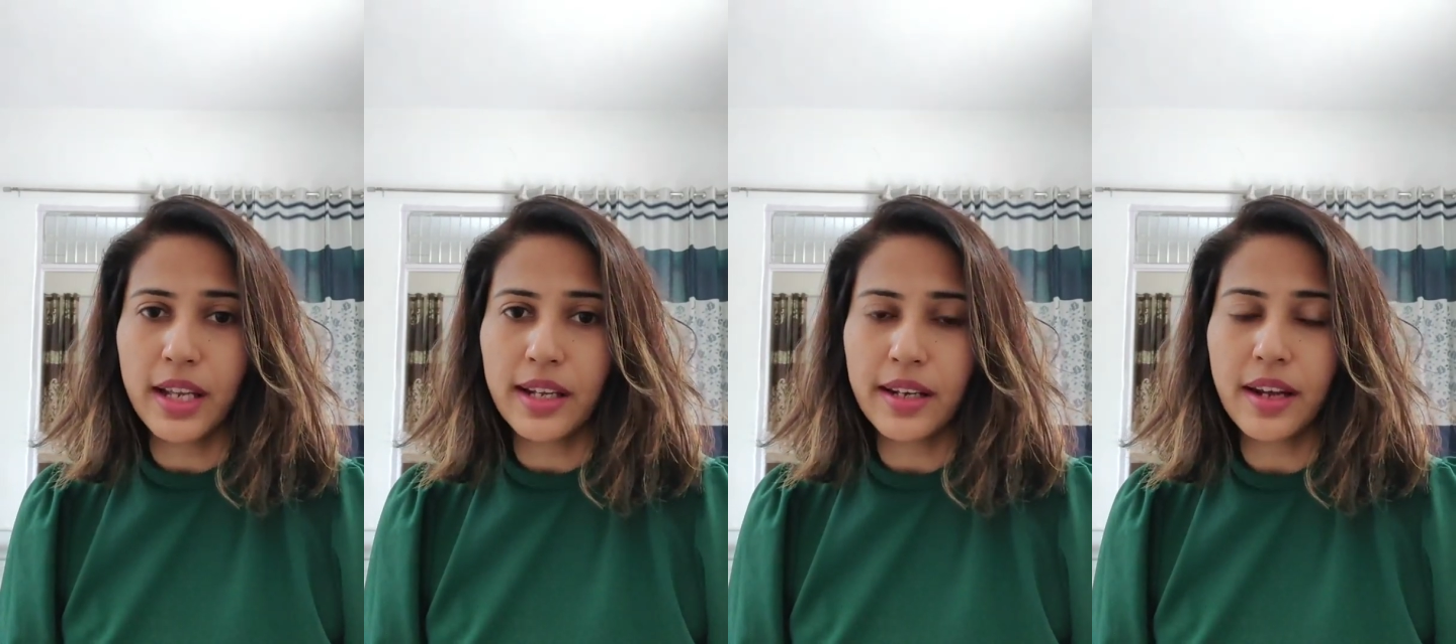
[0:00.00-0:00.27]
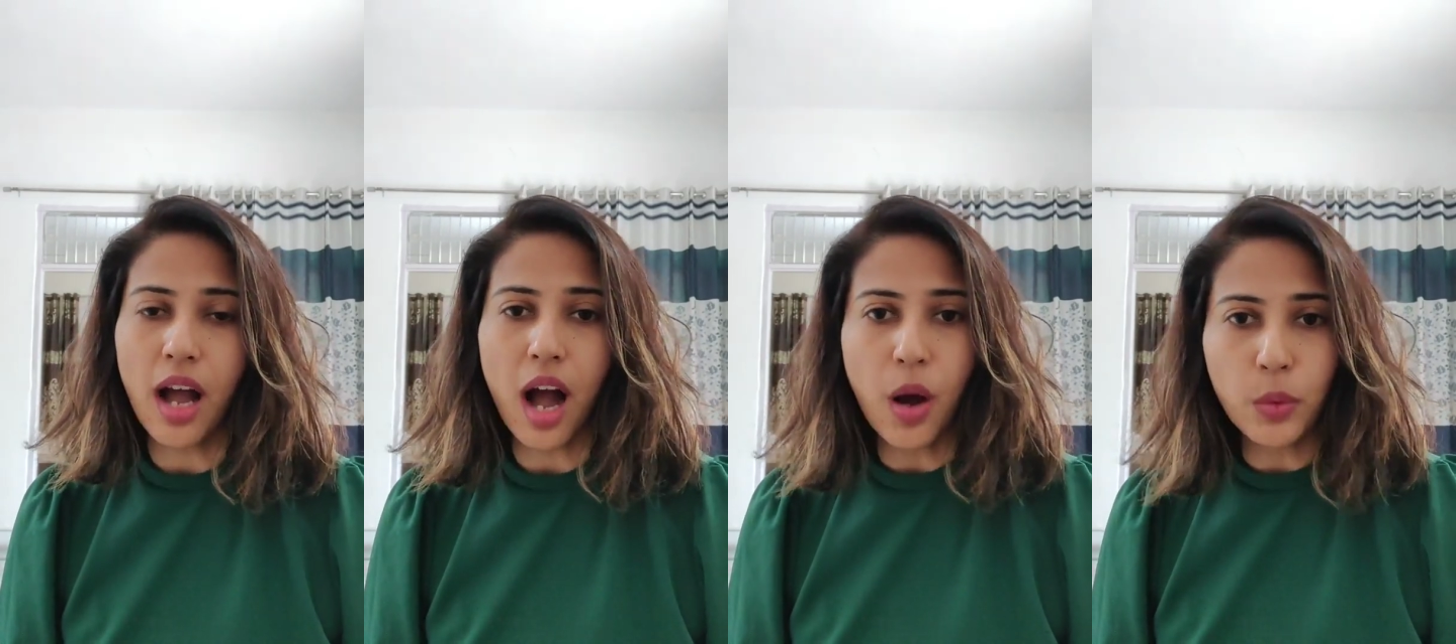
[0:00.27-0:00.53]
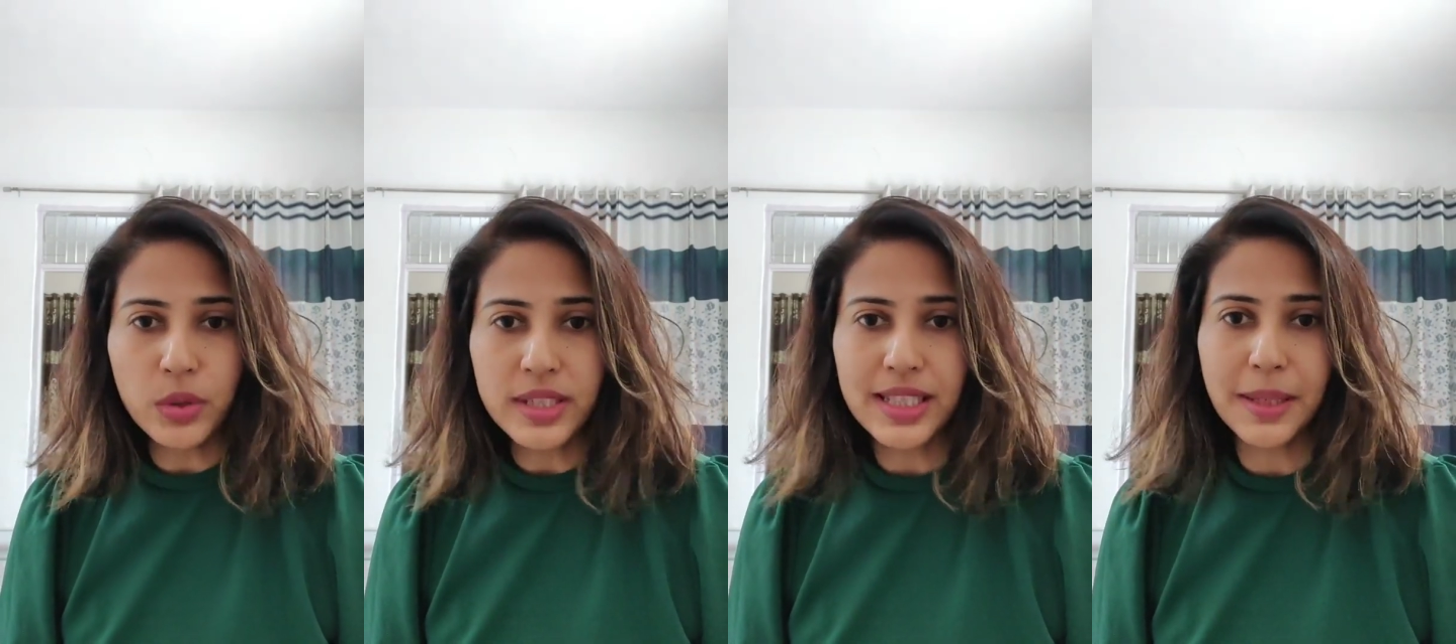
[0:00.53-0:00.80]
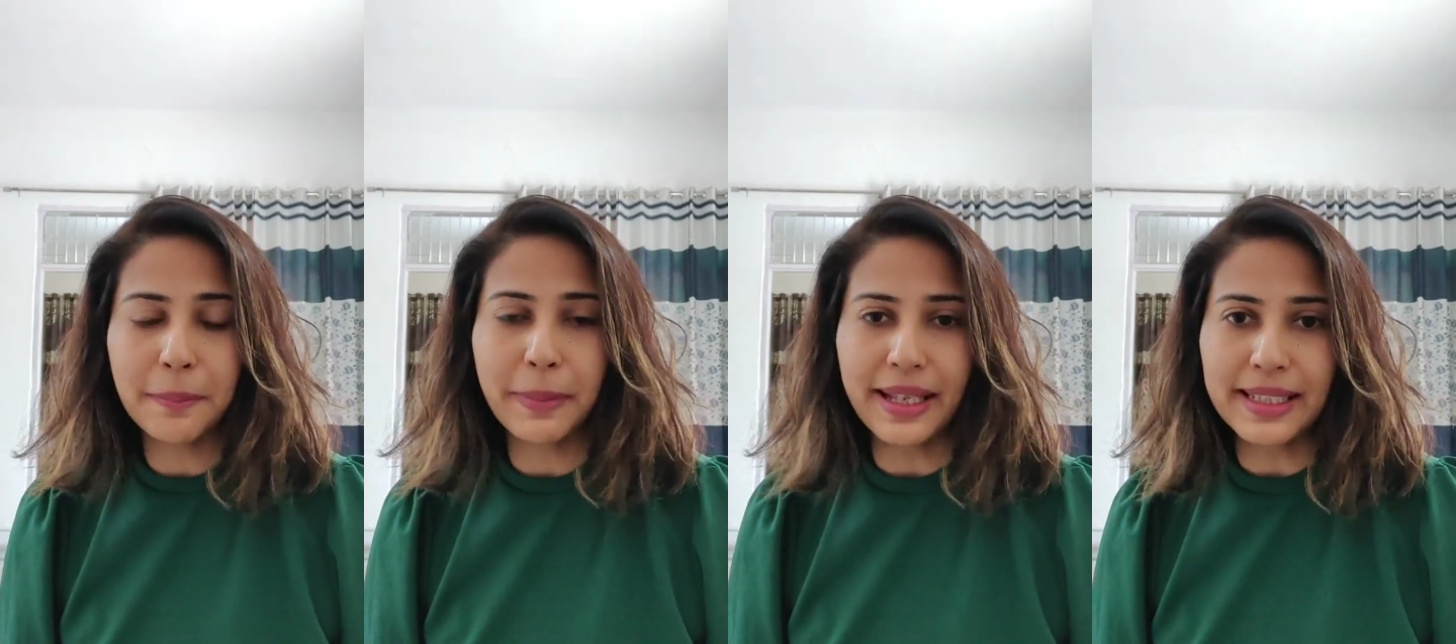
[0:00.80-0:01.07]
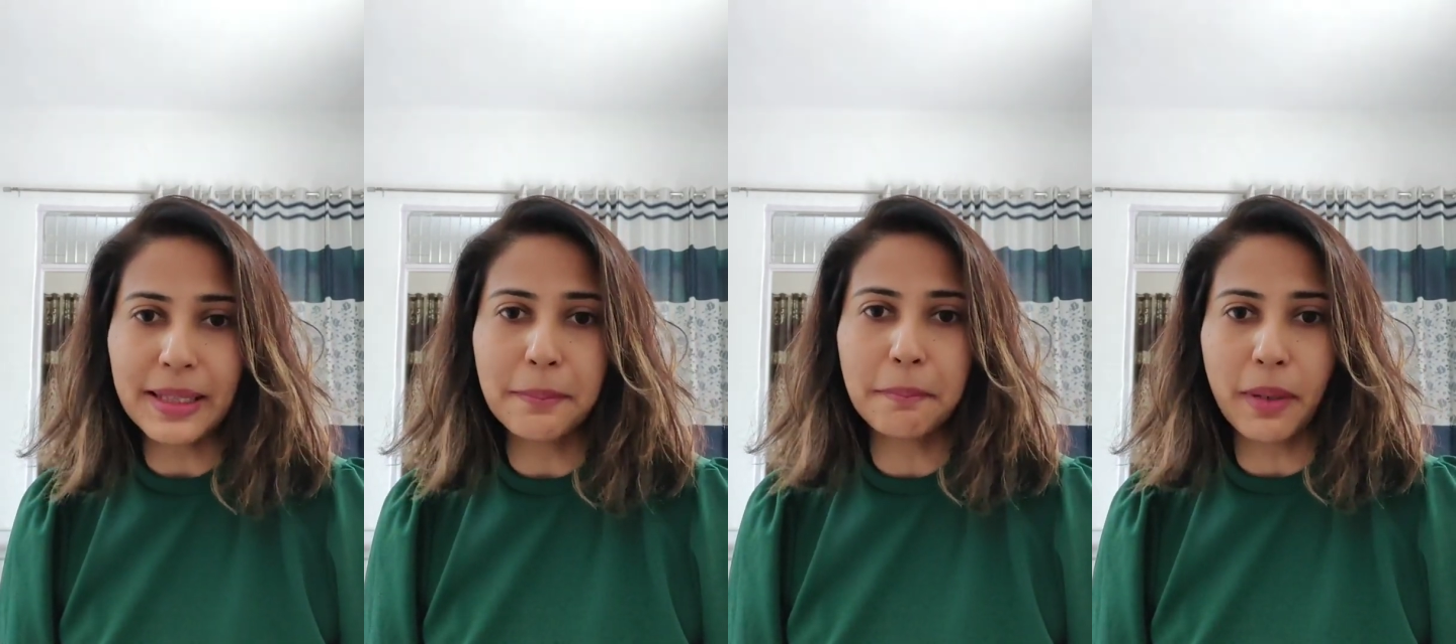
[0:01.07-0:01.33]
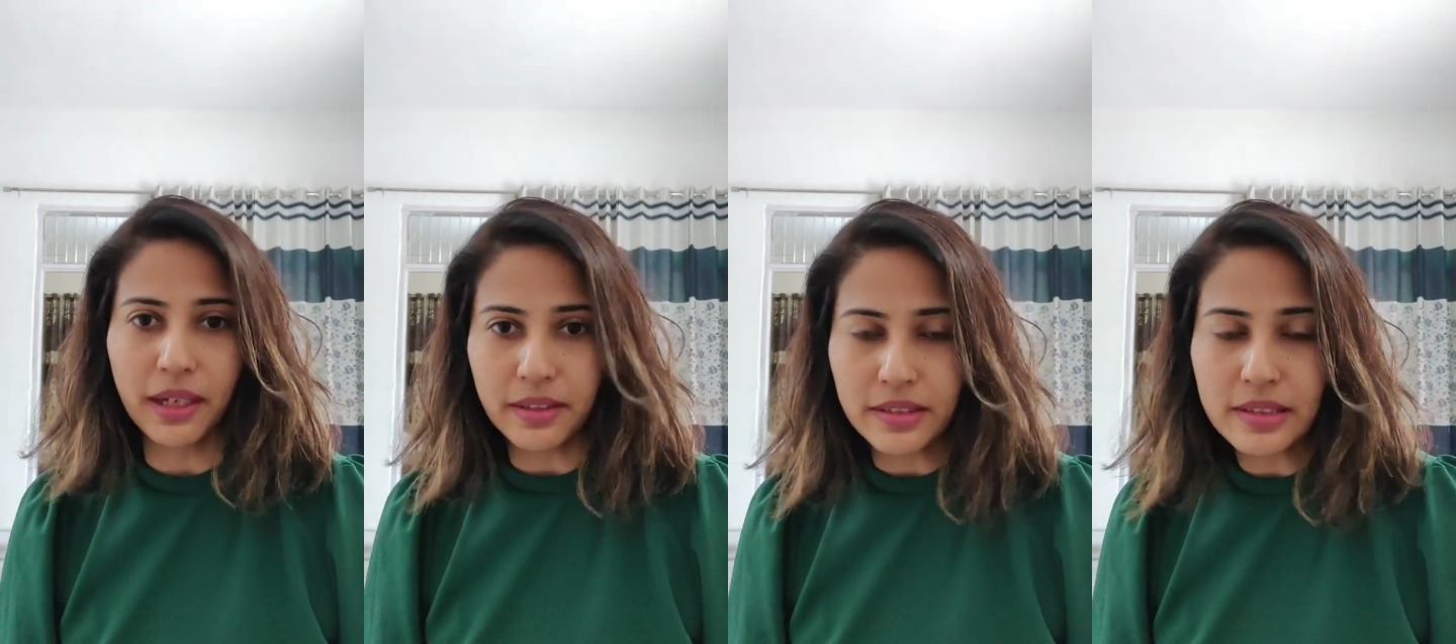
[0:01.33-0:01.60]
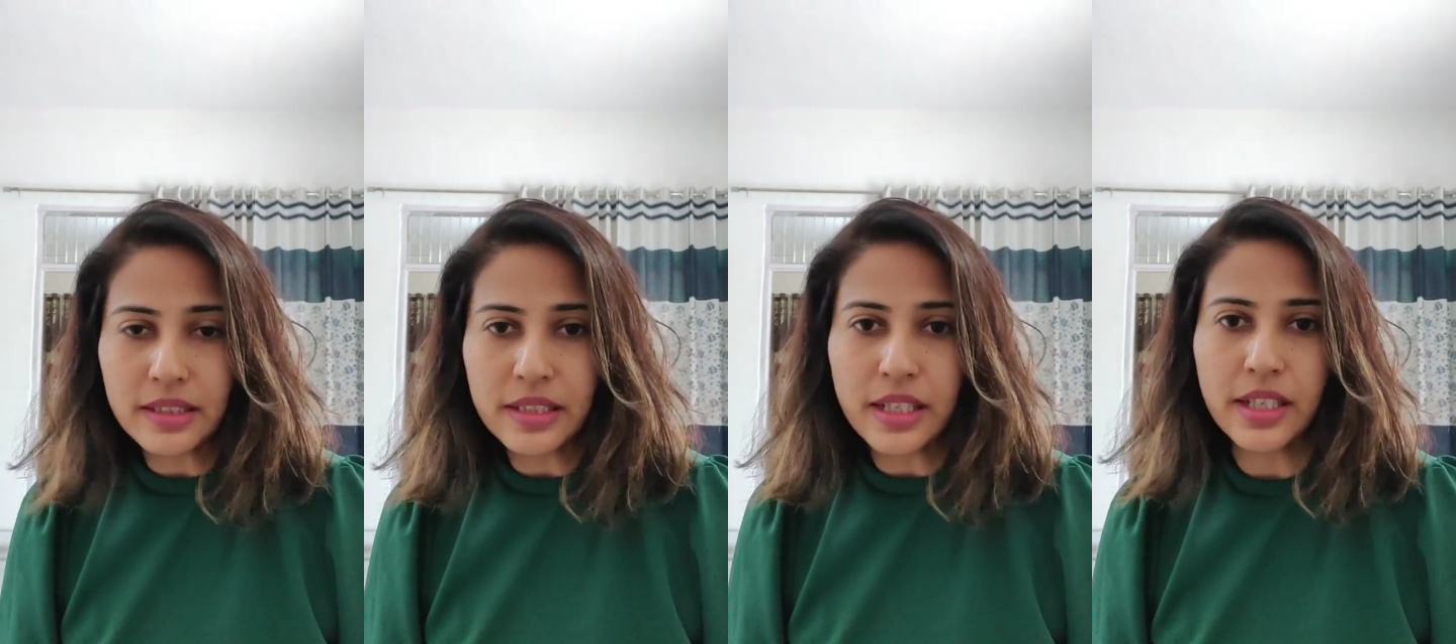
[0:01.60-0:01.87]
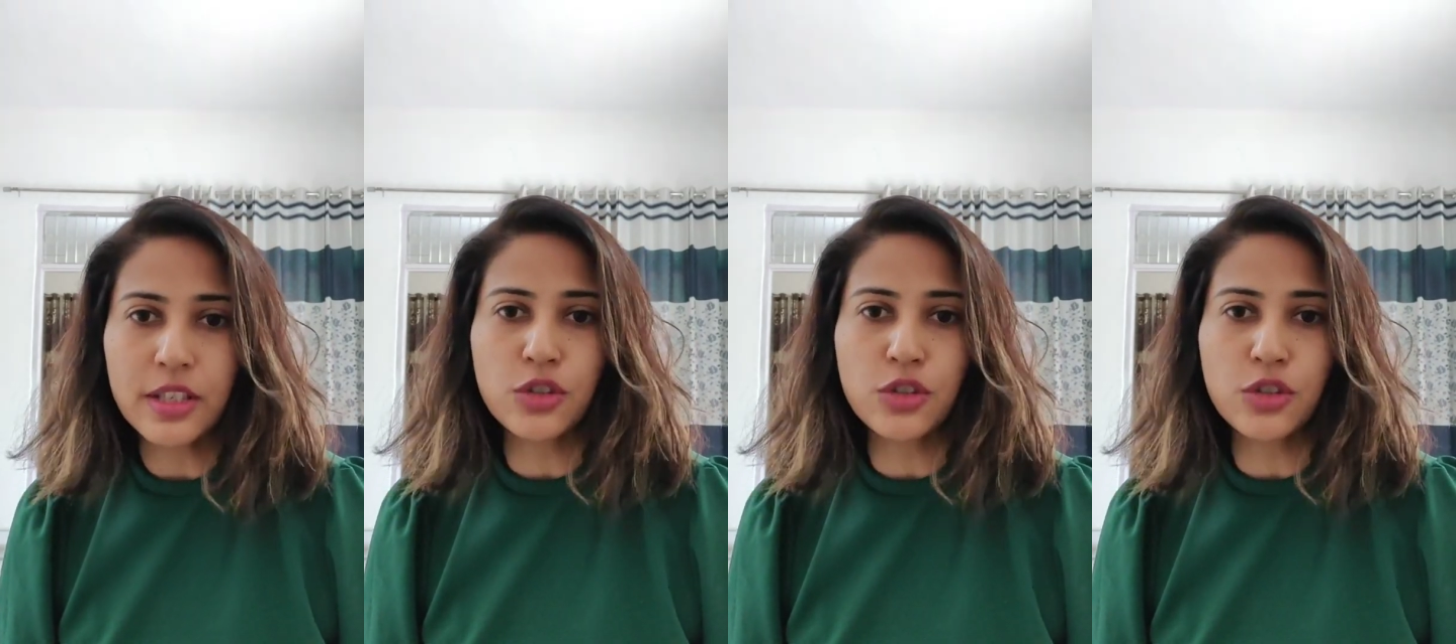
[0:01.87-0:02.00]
Well, an outy belly button